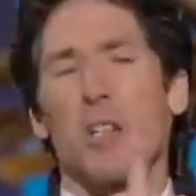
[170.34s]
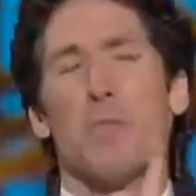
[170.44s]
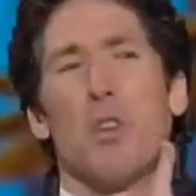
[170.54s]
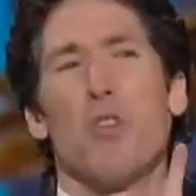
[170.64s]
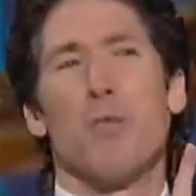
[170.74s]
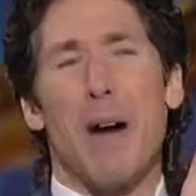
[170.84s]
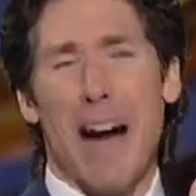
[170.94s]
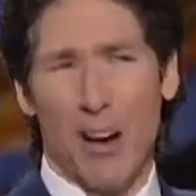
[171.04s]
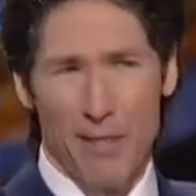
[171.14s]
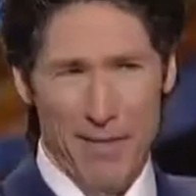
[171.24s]
is moved
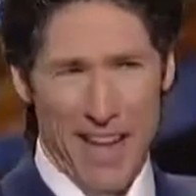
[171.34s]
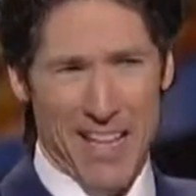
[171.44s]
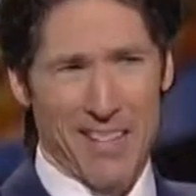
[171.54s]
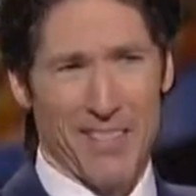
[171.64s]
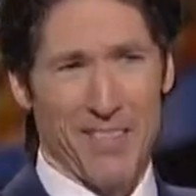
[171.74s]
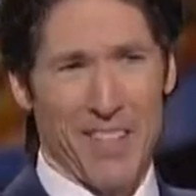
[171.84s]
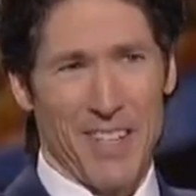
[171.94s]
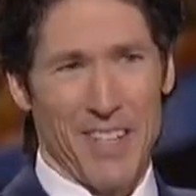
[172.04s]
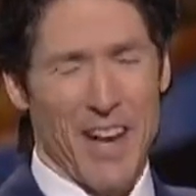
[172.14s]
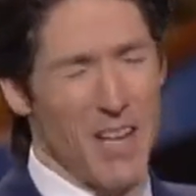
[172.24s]
by our faith.
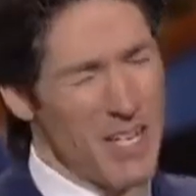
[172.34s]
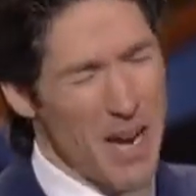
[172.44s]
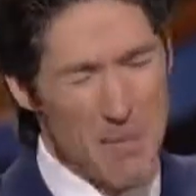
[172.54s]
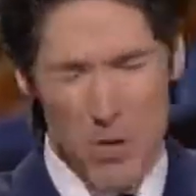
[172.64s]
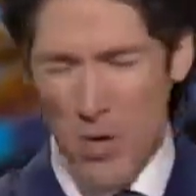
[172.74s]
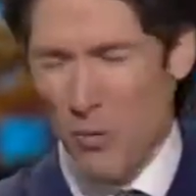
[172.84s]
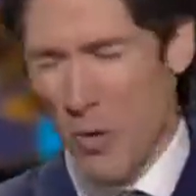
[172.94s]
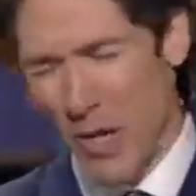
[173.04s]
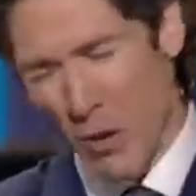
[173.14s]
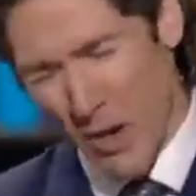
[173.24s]
God is not moved
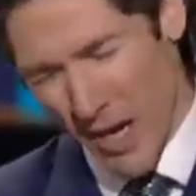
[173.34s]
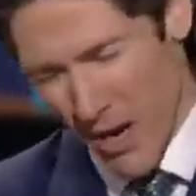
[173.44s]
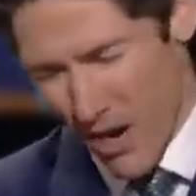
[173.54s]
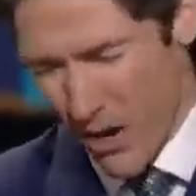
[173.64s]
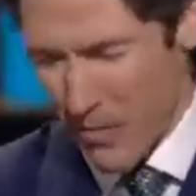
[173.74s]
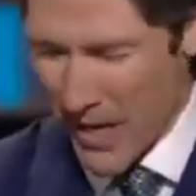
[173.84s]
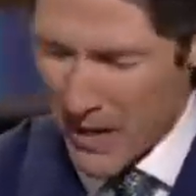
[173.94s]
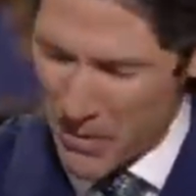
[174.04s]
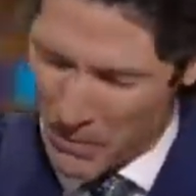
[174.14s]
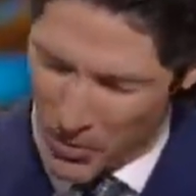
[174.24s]
when we go around, oh man,
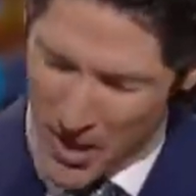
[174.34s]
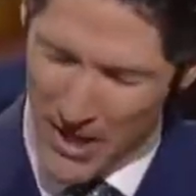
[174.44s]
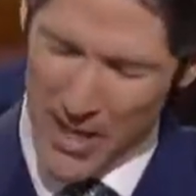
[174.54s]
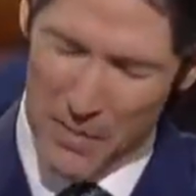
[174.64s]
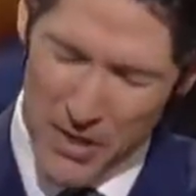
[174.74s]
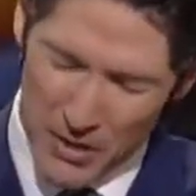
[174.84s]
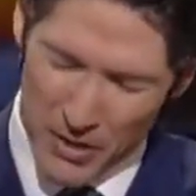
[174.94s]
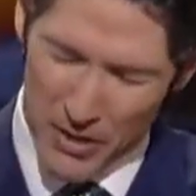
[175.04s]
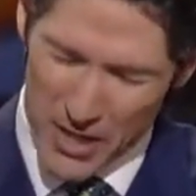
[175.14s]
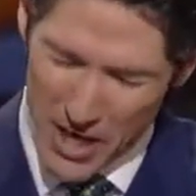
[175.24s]
I'm depressed, I'm
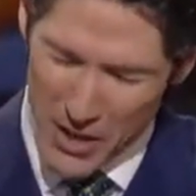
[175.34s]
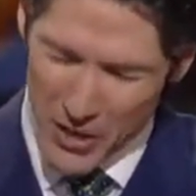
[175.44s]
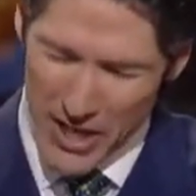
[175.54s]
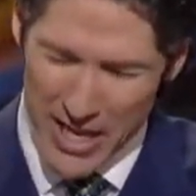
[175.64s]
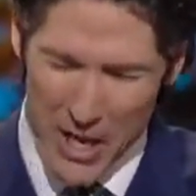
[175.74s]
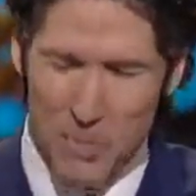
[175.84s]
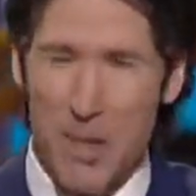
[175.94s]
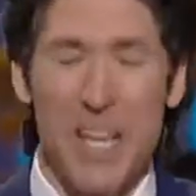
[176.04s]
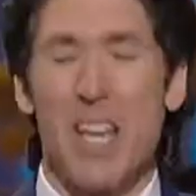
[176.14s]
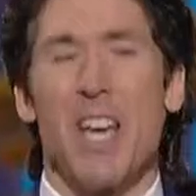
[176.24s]
discouraged. God, you got to help
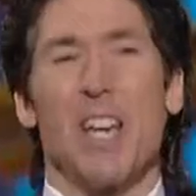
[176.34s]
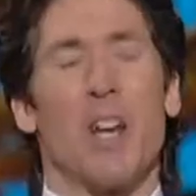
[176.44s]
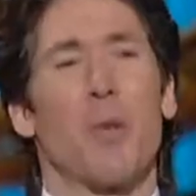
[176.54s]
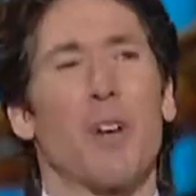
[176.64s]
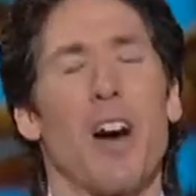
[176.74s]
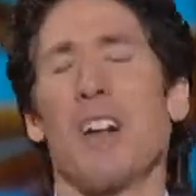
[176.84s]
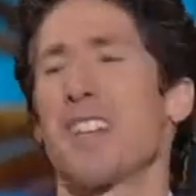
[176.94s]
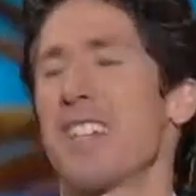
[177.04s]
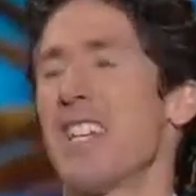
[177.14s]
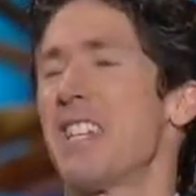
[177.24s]
me. No,
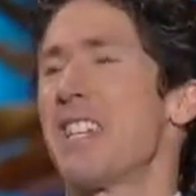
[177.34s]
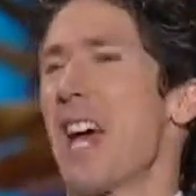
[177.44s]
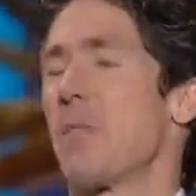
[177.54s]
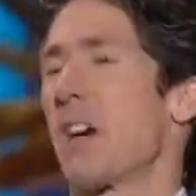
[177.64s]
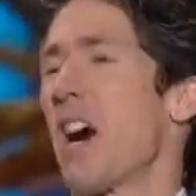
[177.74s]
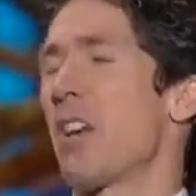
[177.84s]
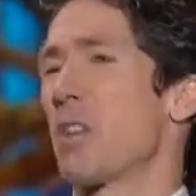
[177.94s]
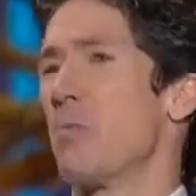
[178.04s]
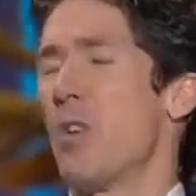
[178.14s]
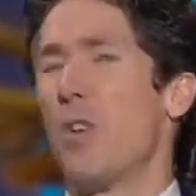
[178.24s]
God sees that, but God
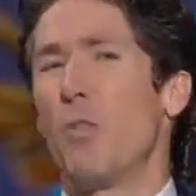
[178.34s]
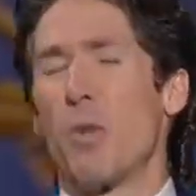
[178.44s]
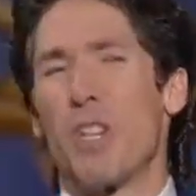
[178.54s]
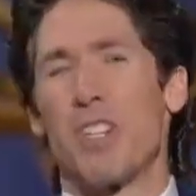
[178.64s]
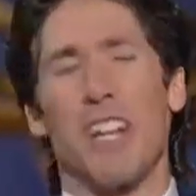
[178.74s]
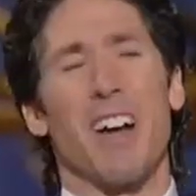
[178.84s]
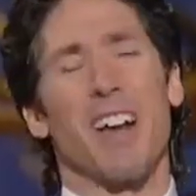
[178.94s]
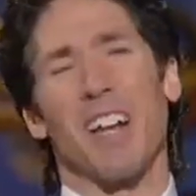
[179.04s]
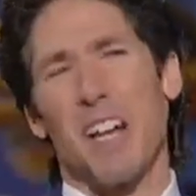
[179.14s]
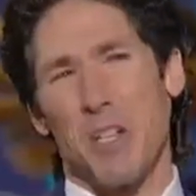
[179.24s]
is moved when you say,
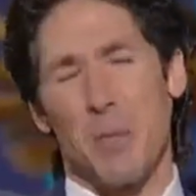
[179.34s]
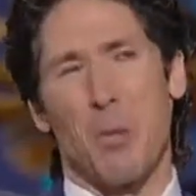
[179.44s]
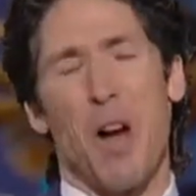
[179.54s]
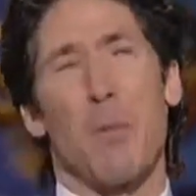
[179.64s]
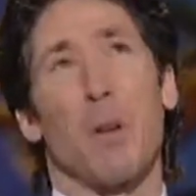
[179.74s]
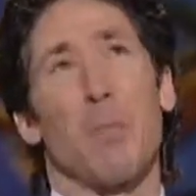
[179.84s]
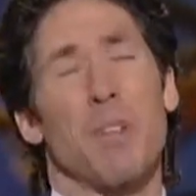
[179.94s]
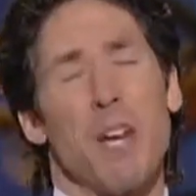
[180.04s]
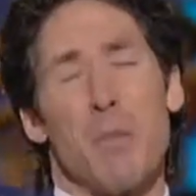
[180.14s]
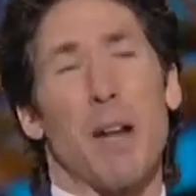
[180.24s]
God, I got some
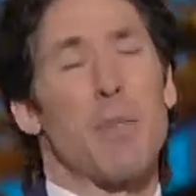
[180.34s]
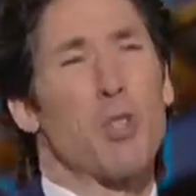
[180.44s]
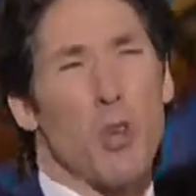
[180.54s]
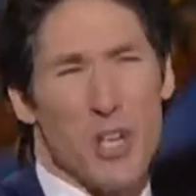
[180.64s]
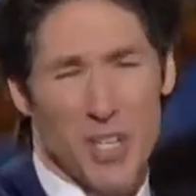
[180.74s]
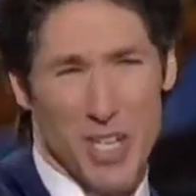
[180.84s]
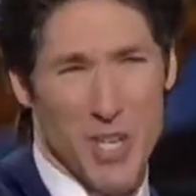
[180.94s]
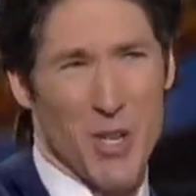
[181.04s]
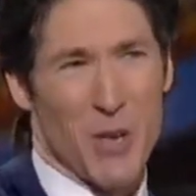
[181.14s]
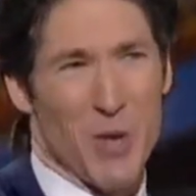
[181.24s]
problems, but I'm
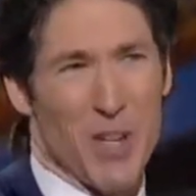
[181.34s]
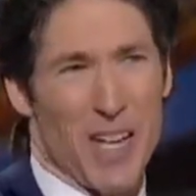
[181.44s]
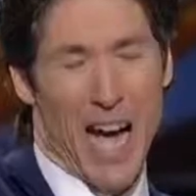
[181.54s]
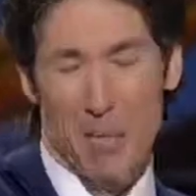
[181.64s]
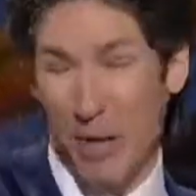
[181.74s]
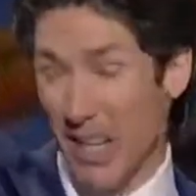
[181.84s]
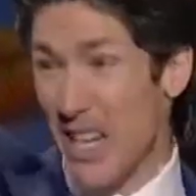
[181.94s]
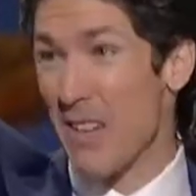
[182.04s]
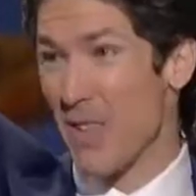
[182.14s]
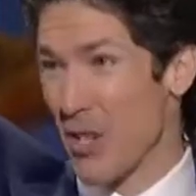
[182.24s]
trusting you. I
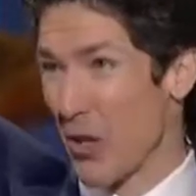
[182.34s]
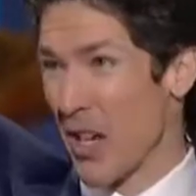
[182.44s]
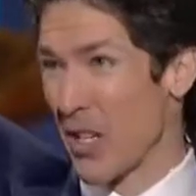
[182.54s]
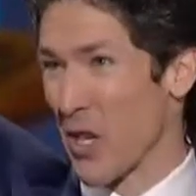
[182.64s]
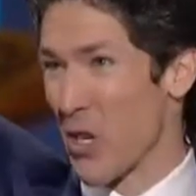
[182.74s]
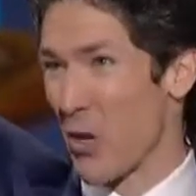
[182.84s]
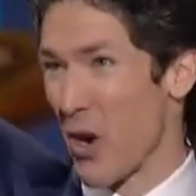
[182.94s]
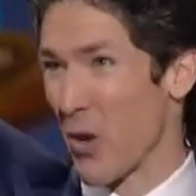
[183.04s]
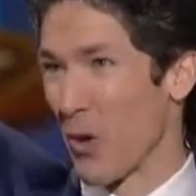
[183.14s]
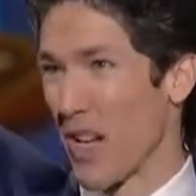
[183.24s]
believe that you're in
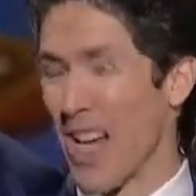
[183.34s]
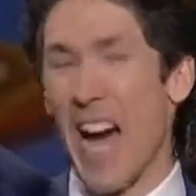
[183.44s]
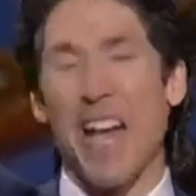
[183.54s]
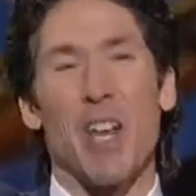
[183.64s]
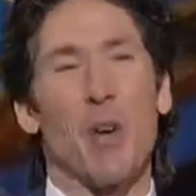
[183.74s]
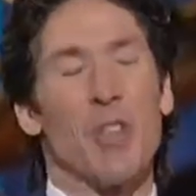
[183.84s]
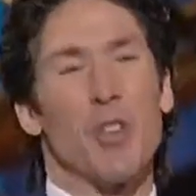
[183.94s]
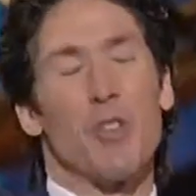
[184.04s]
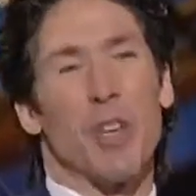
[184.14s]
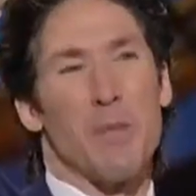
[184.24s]
control. I know
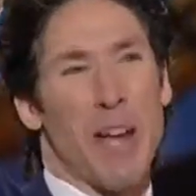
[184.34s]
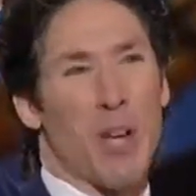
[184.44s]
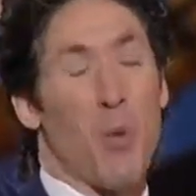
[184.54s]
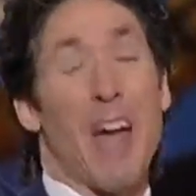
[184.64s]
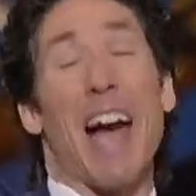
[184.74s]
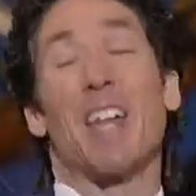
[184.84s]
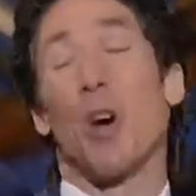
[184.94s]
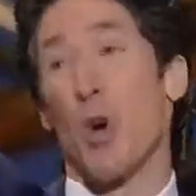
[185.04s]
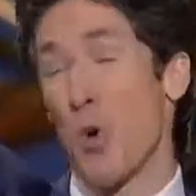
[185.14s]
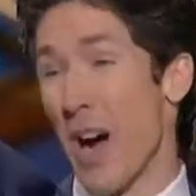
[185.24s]
that you can make a way. I
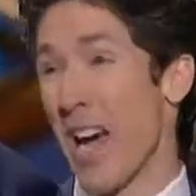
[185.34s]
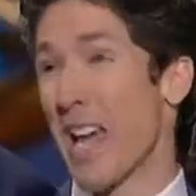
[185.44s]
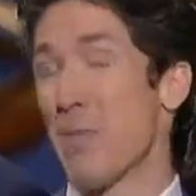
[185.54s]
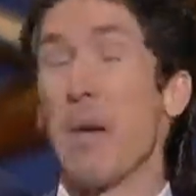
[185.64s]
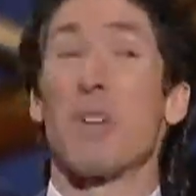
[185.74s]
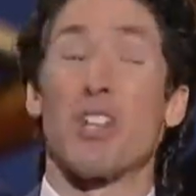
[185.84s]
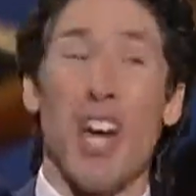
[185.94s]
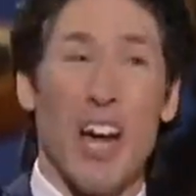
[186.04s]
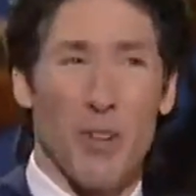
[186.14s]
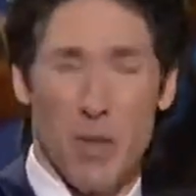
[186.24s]
know who I am. I'm a
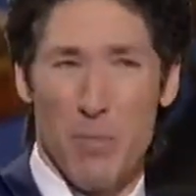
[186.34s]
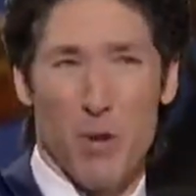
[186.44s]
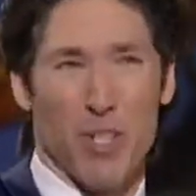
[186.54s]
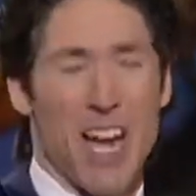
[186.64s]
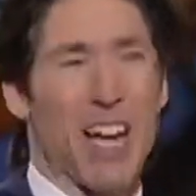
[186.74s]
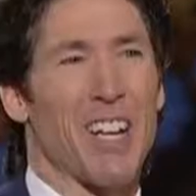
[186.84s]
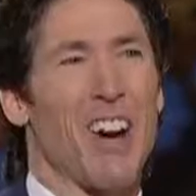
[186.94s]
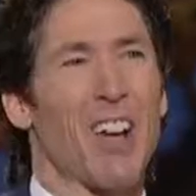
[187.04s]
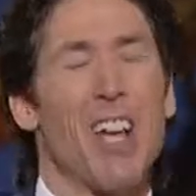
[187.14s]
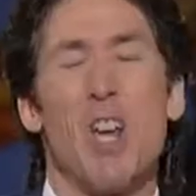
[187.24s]
child of the Most High
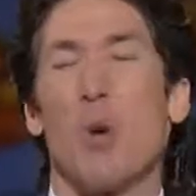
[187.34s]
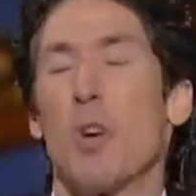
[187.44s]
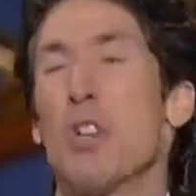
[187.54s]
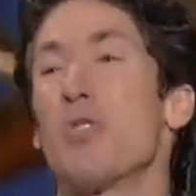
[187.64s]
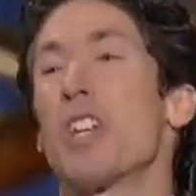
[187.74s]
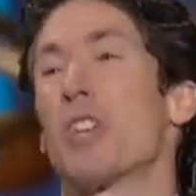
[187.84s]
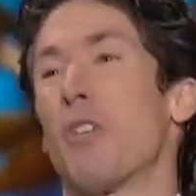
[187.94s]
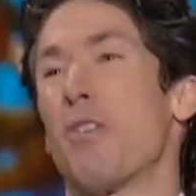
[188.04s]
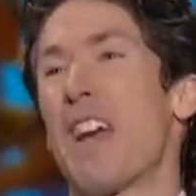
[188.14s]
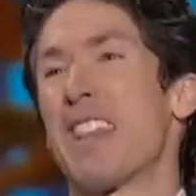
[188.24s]
God. When you get
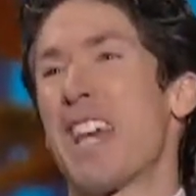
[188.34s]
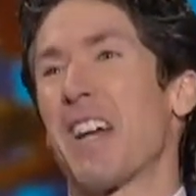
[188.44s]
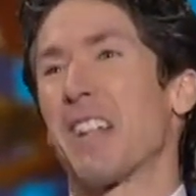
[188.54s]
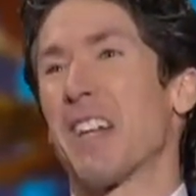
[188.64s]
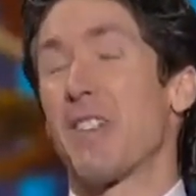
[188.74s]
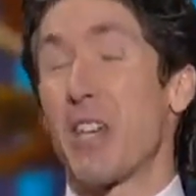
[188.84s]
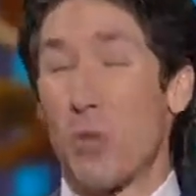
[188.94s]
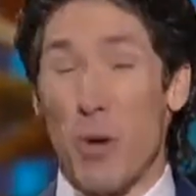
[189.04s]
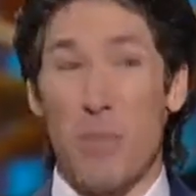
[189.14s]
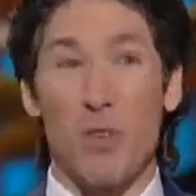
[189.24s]
your faith out there,
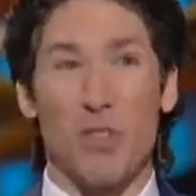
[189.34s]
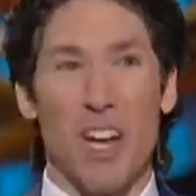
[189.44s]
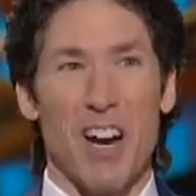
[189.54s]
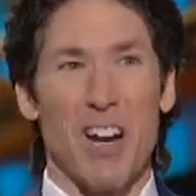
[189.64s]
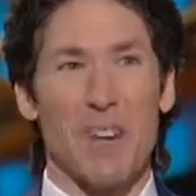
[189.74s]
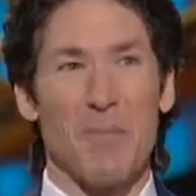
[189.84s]
that's what moves God.